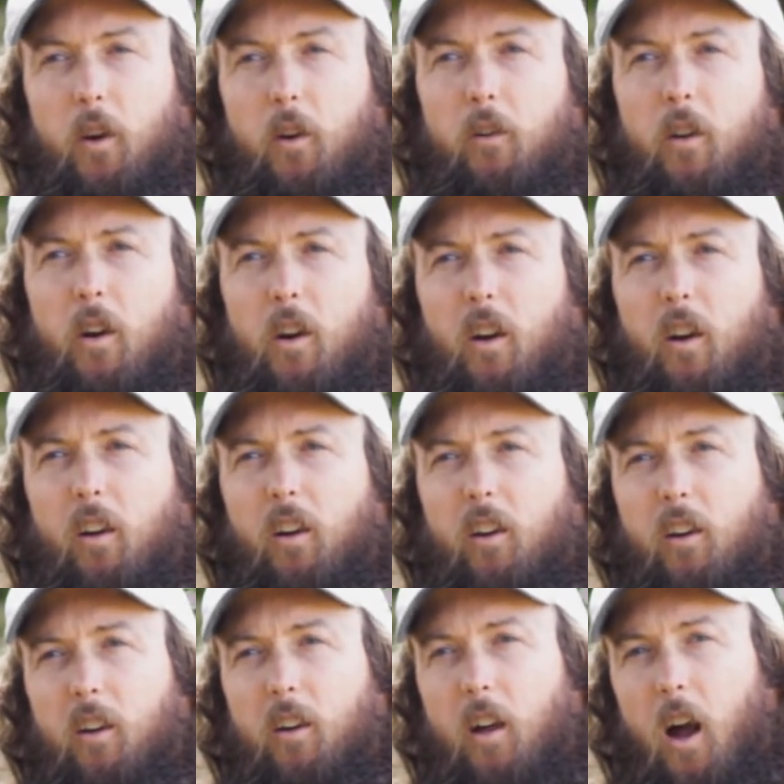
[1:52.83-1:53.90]
So
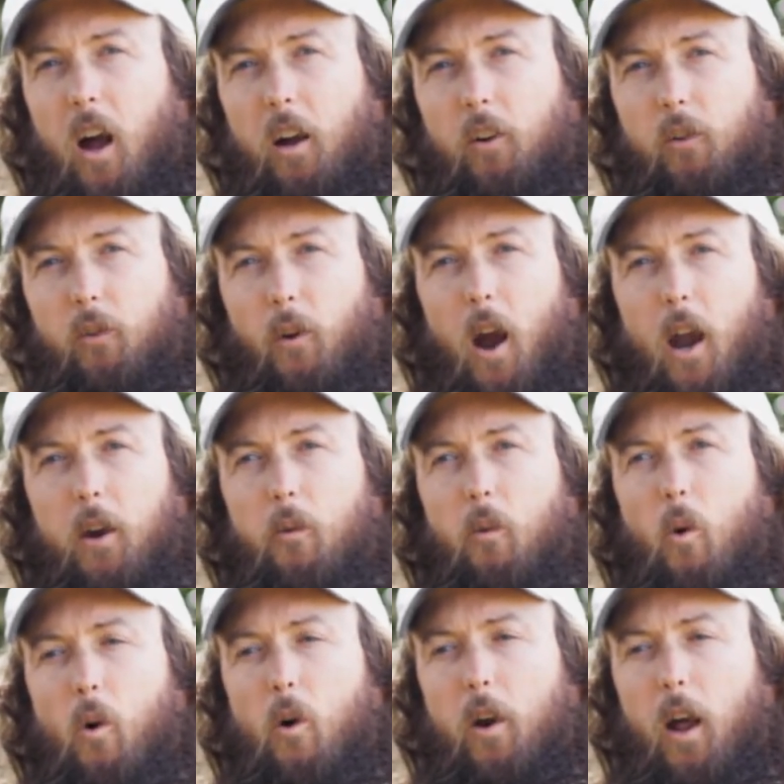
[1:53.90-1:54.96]
uh, grey
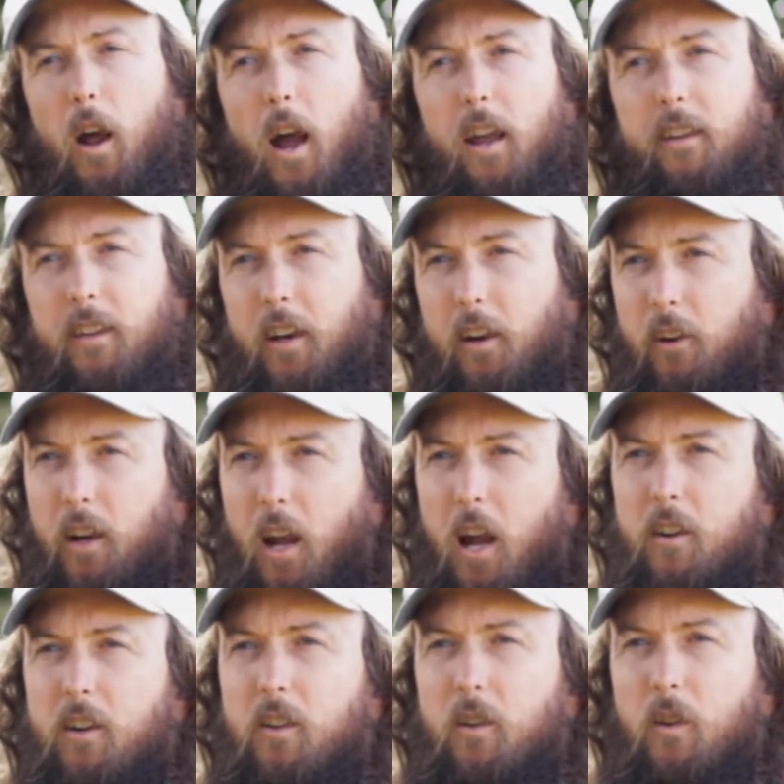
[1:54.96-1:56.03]
water as an
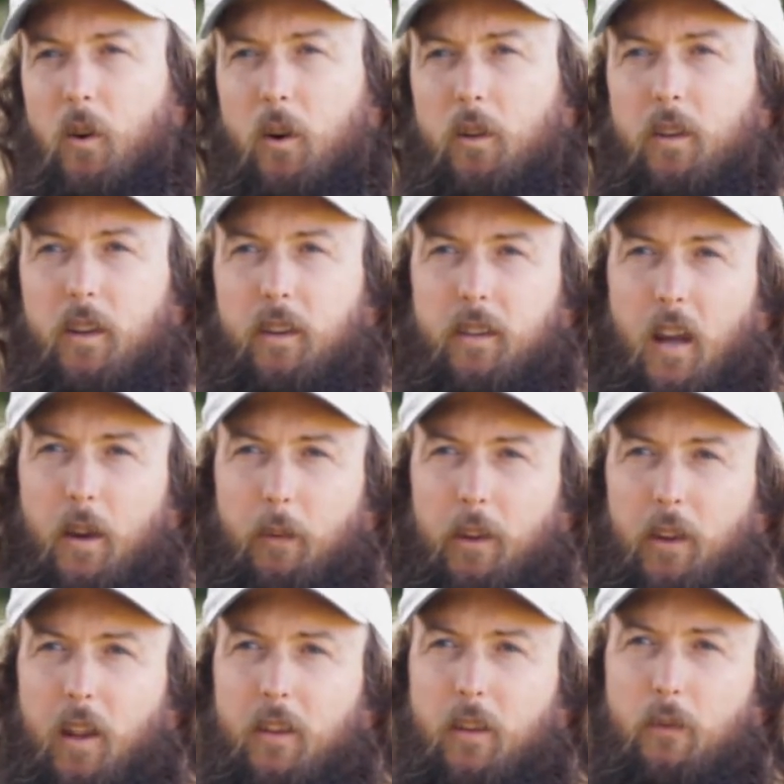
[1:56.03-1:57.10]
irrigation source is
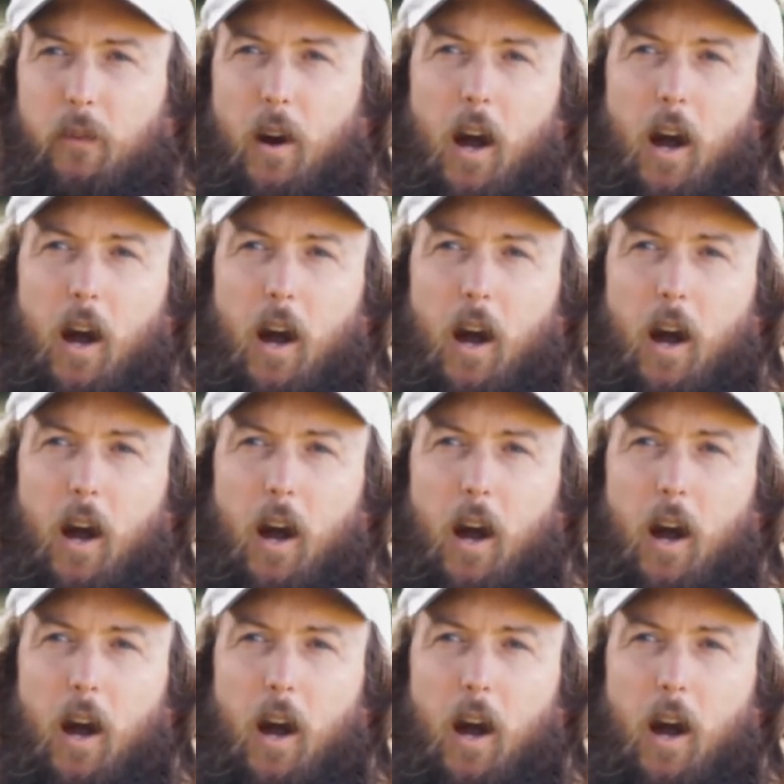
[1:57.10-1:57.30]
something that's